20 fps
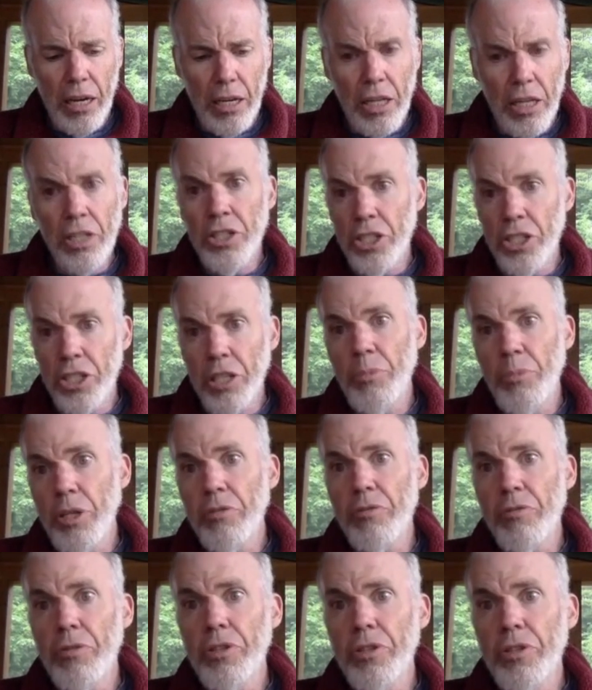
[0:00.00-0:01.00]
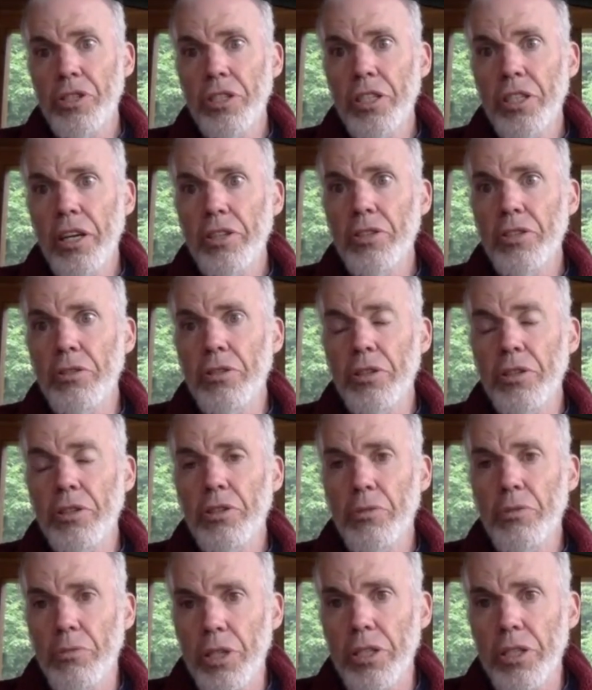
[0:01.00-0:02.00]
And she'd be the first to tell you that
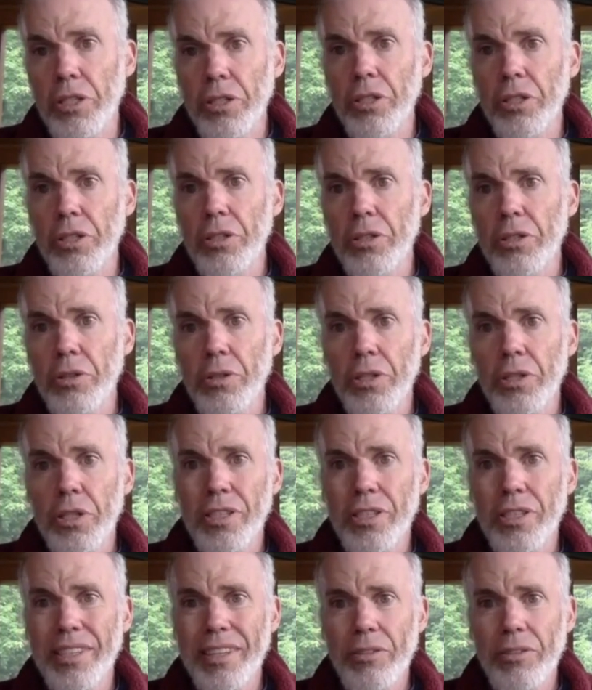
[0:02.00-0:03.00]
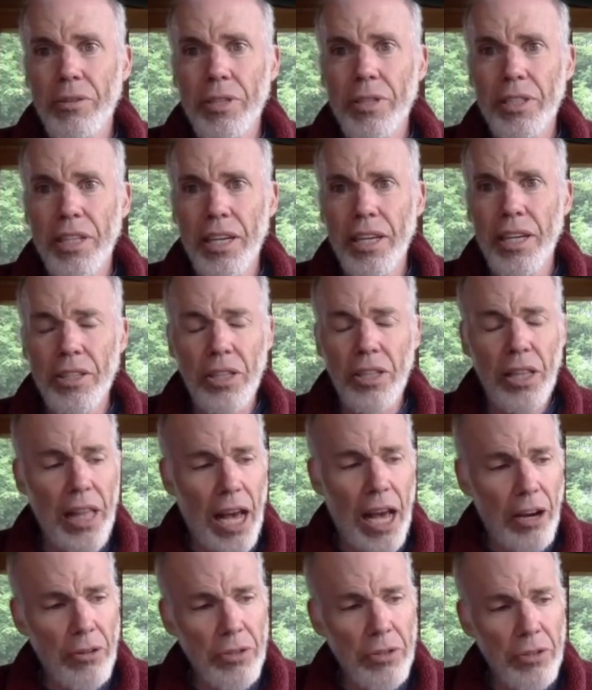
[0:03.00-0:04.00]
the really good news is there are
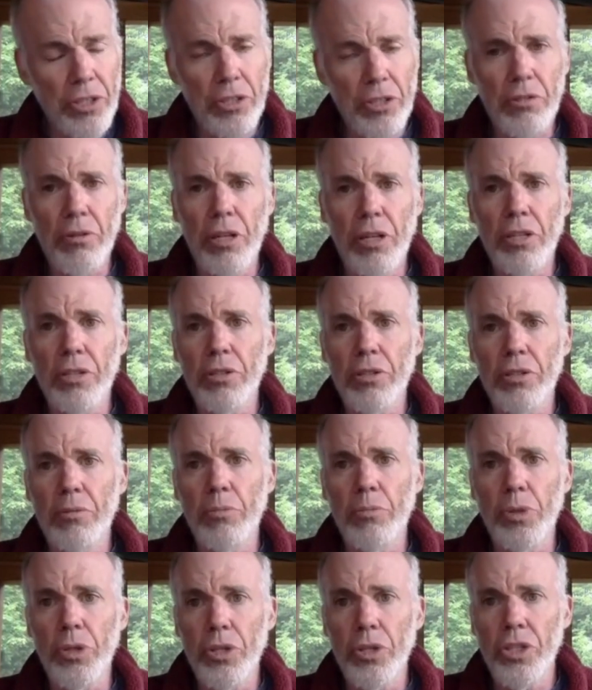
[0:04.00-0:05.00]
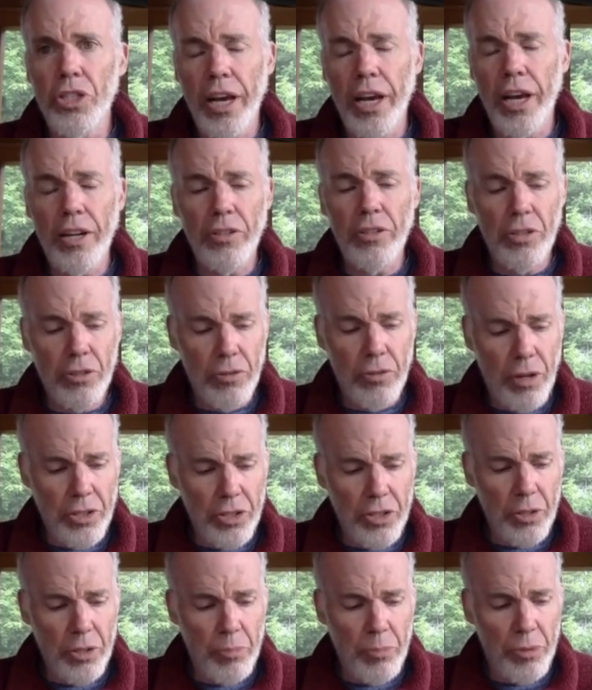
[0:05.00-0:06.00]
10,000 Greta Thunbergs scattered
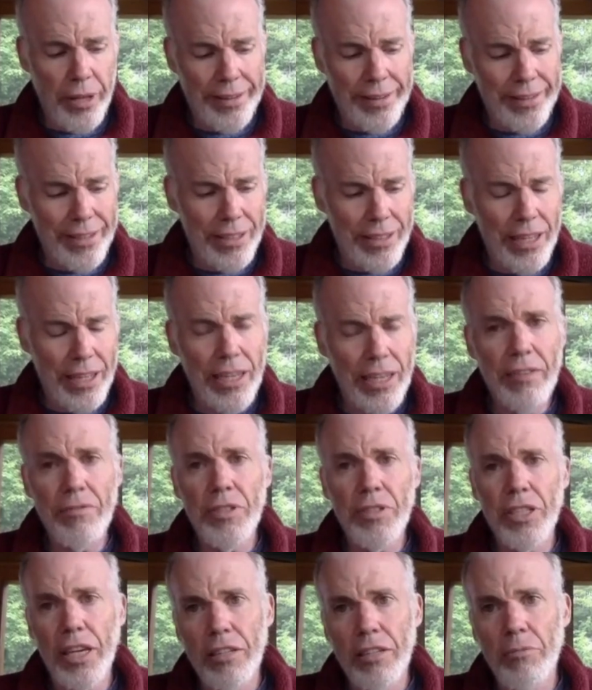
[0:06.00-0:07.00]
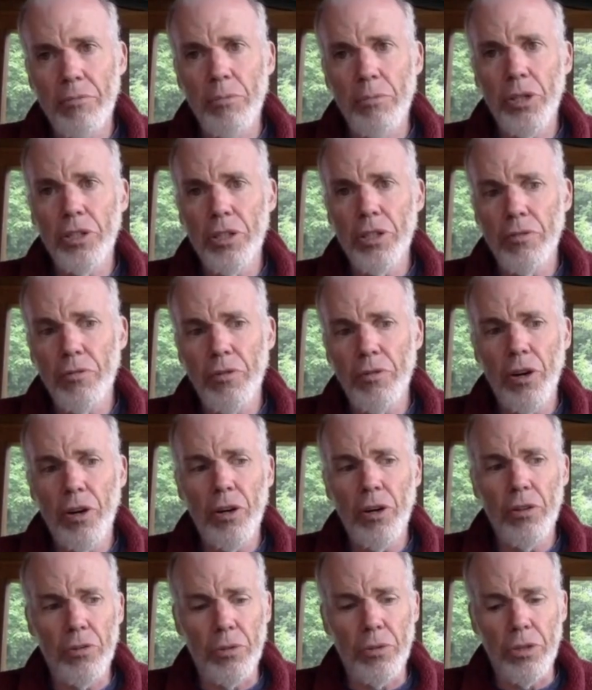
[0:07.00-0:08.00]
across the planet, and they have 10 million
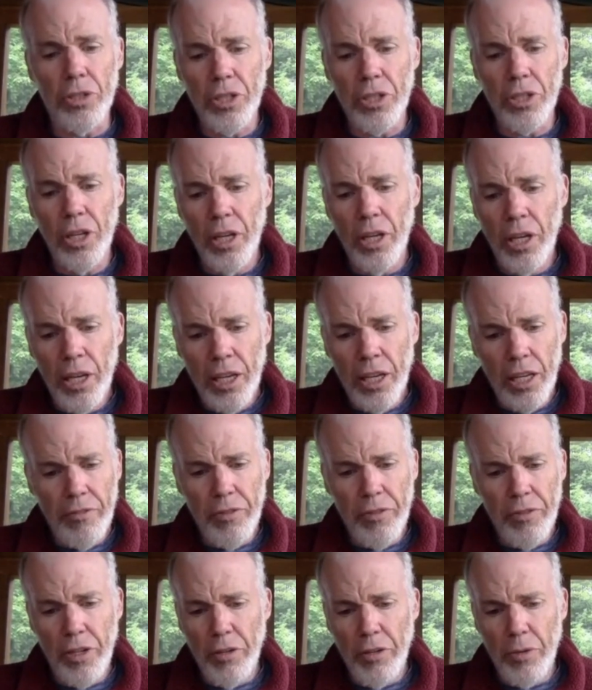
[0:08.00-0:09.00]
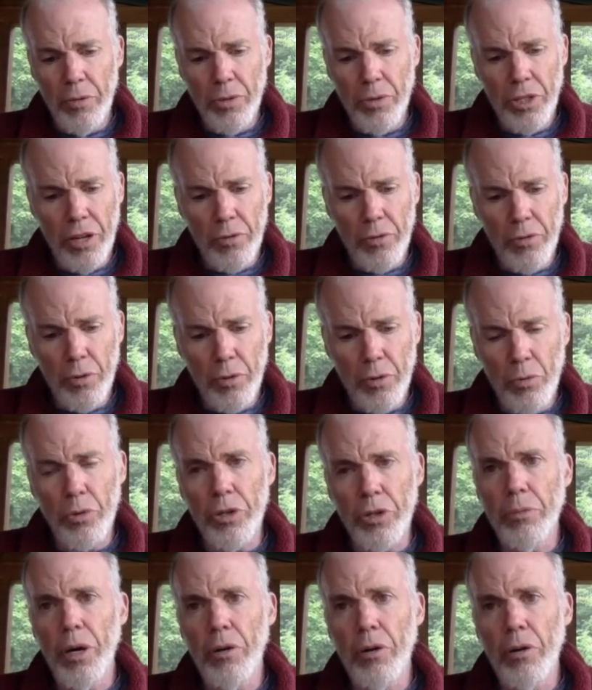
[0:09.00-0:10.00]
followers. If anyone was ever
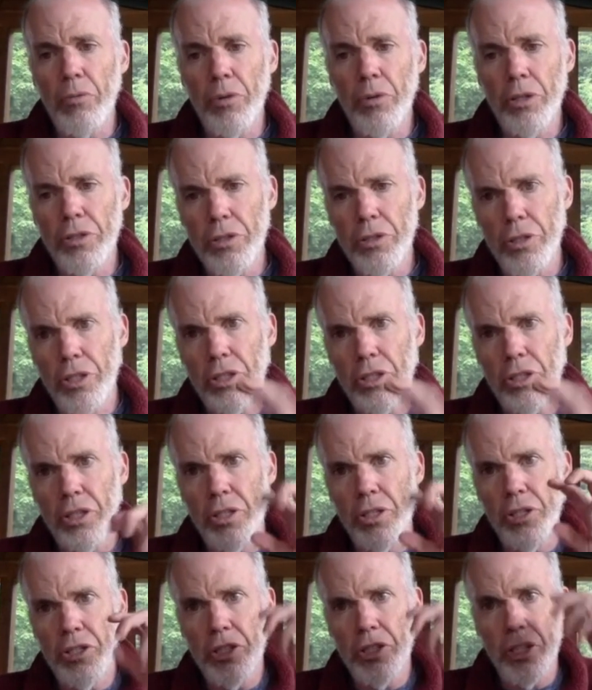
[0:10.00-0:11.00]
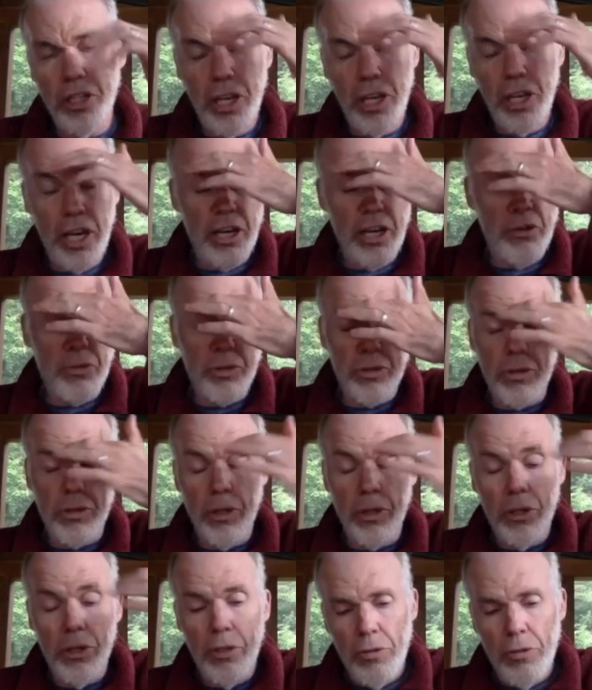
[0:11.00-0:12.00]
worried about whether kids today were